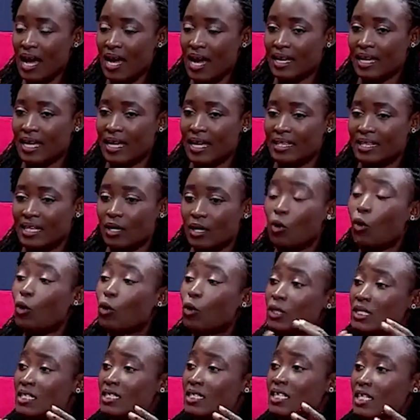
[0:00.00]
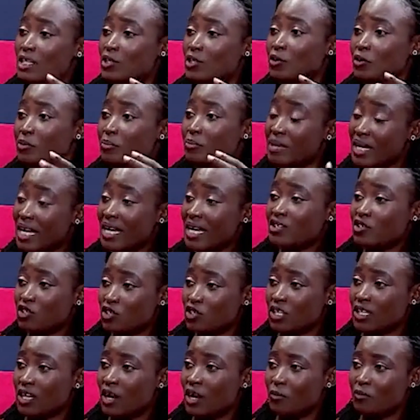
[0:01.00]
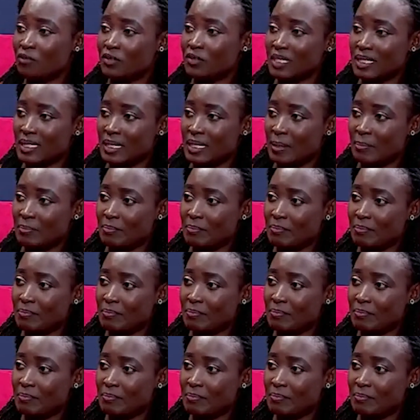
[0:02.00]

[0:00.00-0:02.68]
can the cold season be a trigger of the same?